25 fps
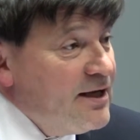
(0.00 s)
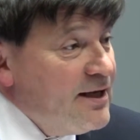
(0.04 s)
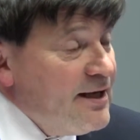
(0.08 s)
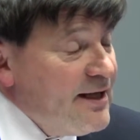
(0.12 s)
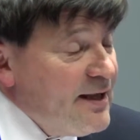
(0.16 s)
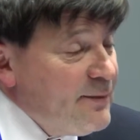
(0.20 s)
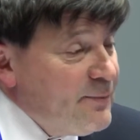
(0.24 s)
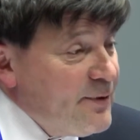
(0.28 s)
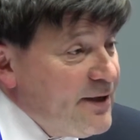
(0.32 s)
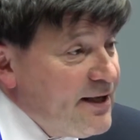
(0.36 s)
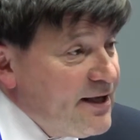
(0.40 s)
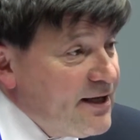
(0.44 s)

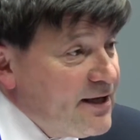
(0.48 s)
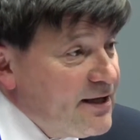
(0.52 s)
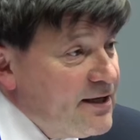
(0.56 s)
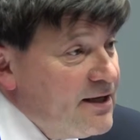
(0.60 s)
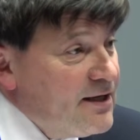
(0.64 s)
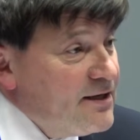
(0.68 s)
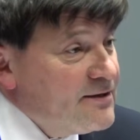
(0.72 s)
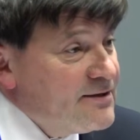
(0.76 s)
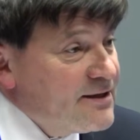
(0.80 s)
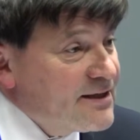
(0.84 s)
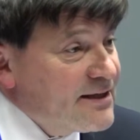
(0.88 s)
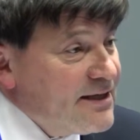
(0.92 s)

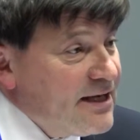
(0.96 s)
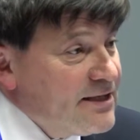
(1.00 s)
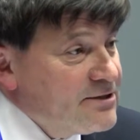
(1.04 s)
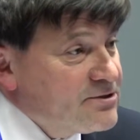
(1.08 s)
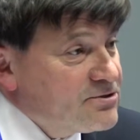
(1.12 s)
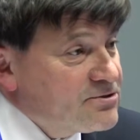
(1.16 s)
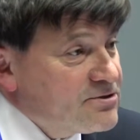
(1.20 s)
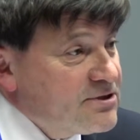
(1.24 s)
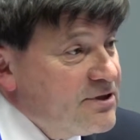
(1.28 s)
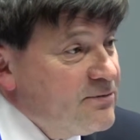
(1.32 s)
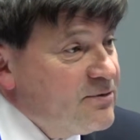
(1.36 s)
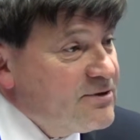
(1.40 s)
Libya, the
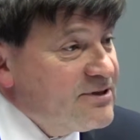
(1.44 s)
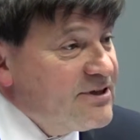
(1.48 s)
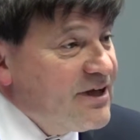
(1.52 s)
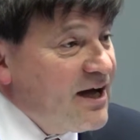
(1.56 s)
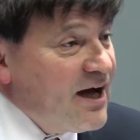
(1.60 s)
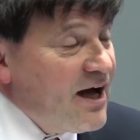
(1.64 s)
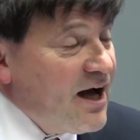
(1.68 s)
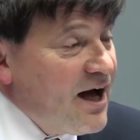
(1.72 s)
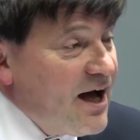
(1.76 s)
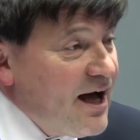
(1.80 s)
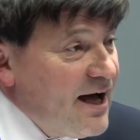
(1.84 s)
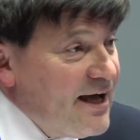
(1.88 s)
country with the
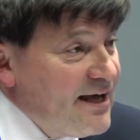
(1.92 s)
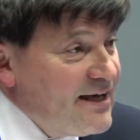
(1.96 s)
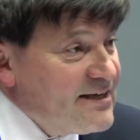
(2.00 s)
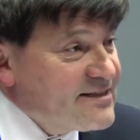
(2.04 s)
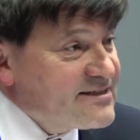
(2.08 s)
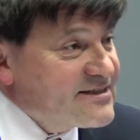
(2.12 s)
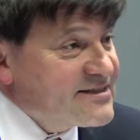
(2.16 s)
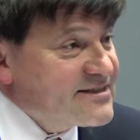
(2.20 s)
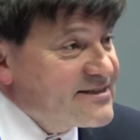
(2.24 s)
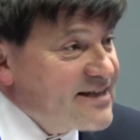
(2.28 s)
highest